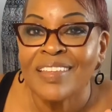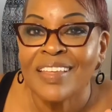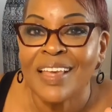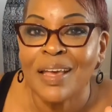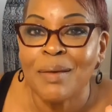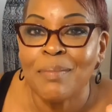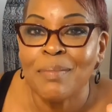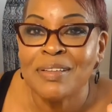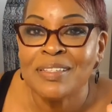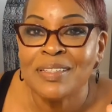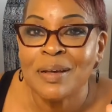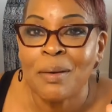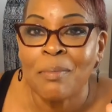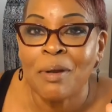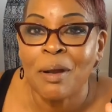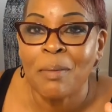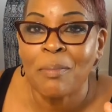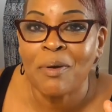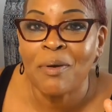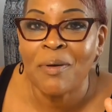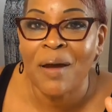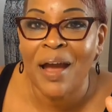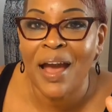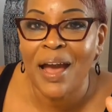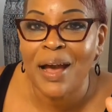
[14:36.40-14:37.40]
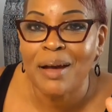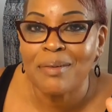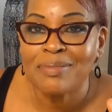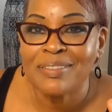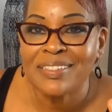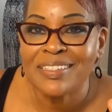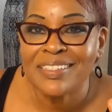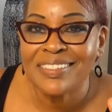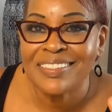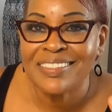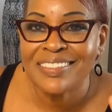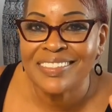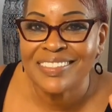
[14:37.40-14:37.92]
get me some of them
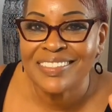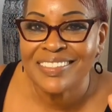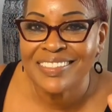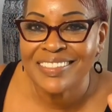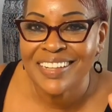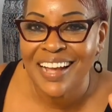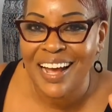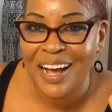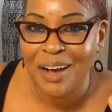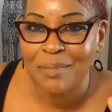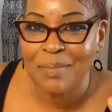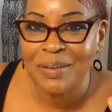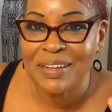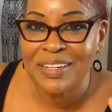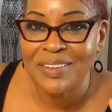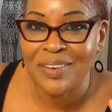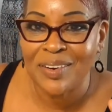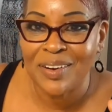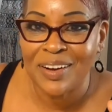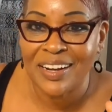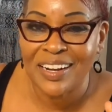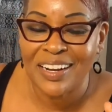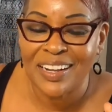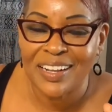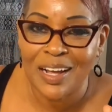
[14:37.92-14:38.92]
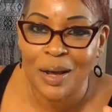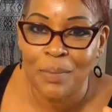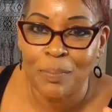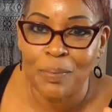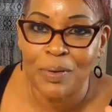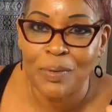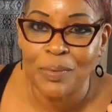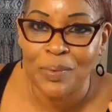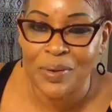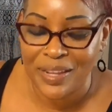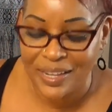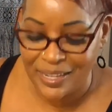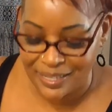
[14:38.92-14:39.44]
crabs, I'll be doing it in a
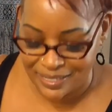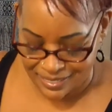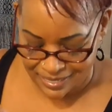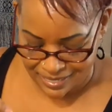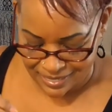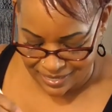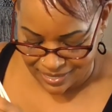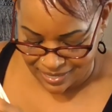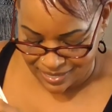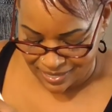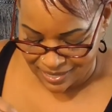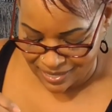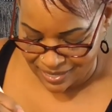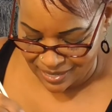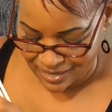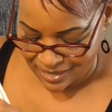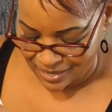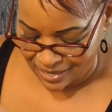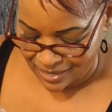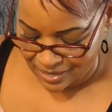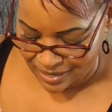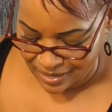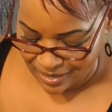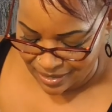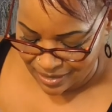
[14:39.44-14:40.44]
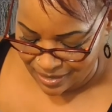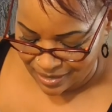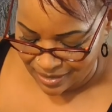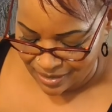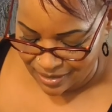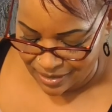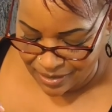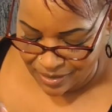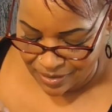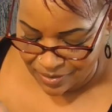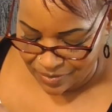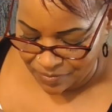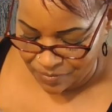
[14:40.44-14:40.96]
couple of weeks.
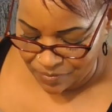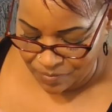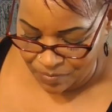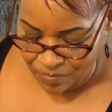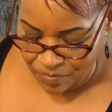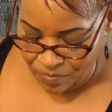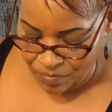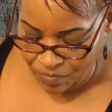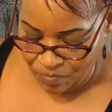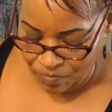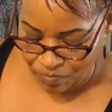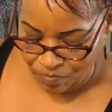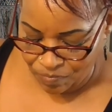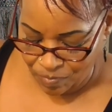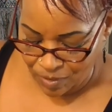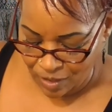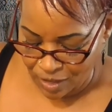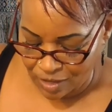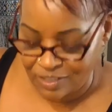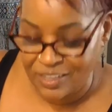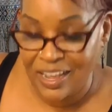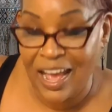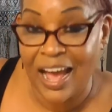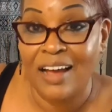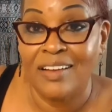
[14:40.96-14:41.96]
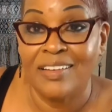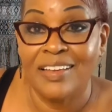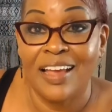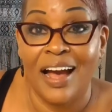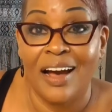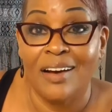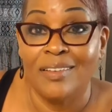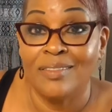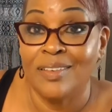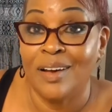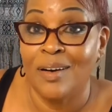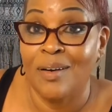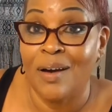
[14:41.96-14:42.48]
Mm-hmm. Because
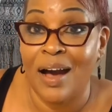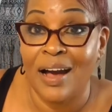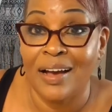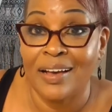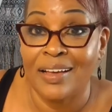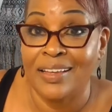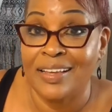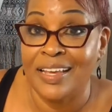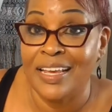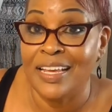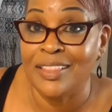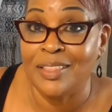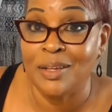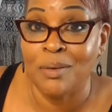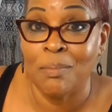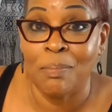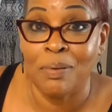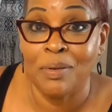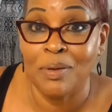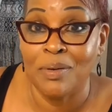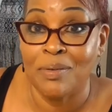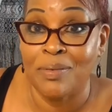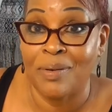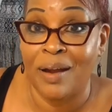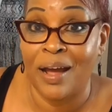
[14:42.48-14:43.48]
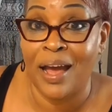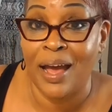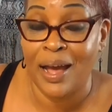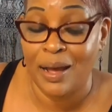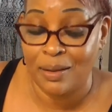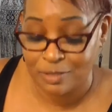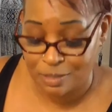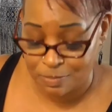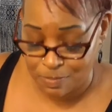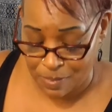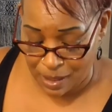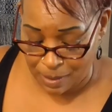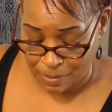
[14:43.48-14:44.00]
y'all know I can eat them blue
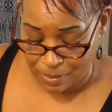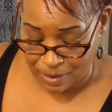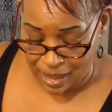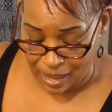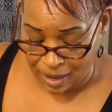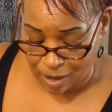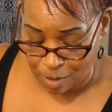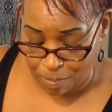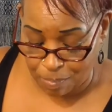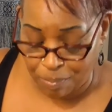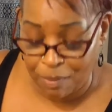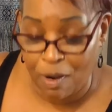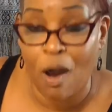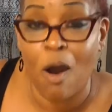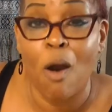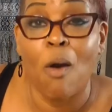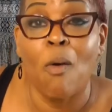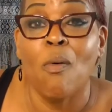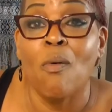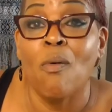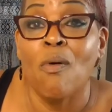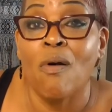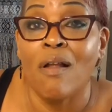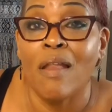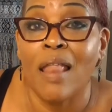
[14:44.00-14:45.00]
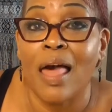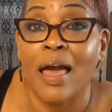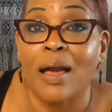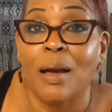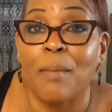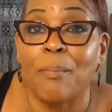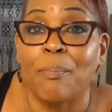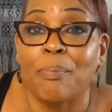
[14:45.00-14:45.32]
crabs, baby, like a pro. Like